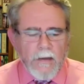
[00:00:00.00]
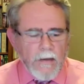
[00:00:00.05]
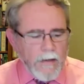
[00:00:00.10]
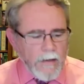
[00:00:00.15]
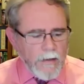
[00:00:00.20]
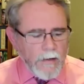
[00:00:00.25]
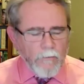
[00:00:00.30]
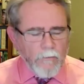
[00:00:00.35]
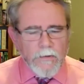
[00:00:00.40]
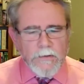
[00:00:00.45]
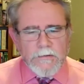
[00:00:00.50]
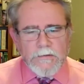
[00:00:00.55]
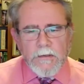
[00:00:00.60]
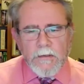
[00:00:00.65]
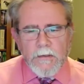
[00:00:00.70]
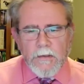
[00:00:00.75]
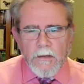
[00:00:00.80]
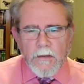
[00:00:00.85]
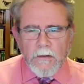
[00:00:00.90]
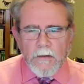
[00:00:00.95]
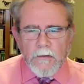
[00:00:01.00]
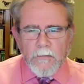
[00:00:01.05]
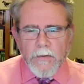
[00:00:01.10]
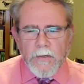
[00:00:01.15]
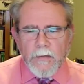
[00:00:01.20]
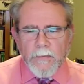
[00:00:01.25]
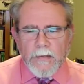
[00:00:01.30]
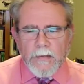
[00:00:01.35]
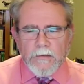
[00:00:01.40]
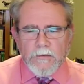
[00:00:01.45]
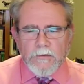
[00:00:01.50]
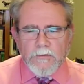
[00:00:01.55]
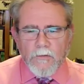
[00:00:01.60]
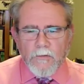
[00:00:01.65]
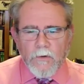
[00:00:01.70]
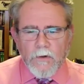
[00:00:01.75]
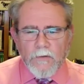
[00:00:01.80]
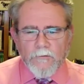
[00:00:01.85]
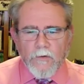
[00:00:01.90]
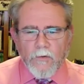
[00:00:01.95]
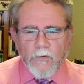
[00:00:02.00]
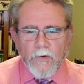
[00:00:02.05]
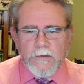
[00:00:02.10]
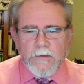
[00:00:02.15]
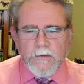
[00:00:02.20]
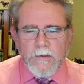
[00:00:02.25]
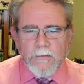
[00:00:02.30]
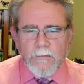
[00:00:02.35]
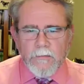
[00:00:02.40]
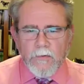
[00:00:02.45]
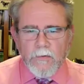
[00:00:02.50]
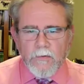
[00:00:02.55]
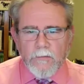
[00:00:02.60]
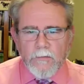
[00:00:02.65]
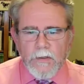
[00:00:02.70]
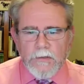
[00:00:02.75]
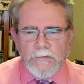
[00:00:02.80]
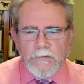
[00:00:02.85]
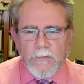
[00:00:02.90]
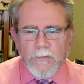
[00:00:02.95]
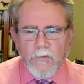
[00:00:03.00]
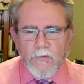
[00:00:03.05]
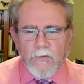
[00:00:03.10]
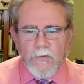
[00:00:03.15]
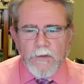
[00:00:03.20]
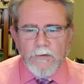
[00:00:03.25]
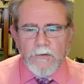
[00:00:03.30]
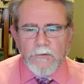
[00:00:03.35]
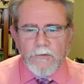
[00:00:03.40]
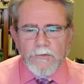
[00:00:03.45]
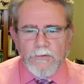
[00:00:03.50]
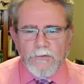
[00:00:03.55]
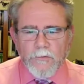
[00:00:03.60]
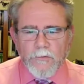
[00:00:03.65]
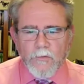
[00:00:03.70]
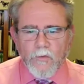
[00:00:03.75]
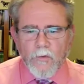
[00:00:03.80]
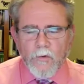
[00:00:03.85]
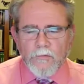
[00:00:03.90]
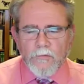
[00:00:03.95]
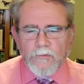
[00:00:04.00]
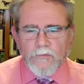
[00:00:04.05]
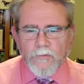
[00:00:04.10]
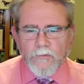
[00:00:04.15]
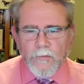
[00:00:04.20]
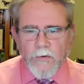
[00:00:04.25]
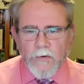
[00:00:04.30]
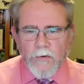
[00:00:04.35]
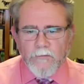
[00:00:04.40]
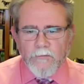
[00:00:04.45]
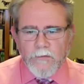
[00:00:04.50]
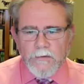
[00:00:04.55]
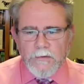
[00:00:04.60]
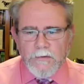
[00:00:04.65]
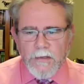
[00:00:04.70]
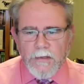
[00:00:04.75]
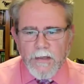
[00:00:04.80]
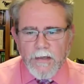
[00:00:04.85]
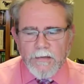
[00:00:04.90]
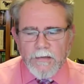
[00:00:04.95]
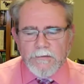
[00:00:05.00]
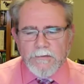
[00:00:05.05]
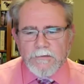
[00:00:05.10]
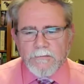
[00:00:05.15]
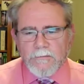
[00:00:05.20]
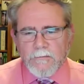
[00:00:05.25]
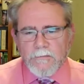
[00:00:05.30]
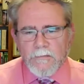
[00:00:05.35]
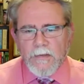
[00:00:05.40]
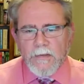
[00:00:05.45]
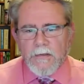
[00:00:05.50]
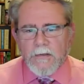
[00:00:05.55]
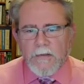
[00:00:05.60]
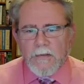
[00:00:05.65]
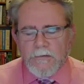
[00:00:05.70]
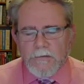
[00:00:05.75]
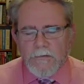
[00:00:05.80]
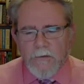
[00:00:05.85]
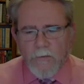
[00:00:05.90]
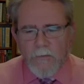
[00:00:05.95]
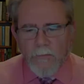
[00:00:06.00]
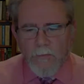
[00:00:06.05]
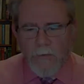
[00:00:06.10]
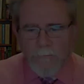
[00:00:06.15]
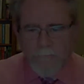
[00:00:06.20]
And I want to tell you a little bit about the story of Corrie ten Boom because I'm going to use some quotes from her for tonight's sermon.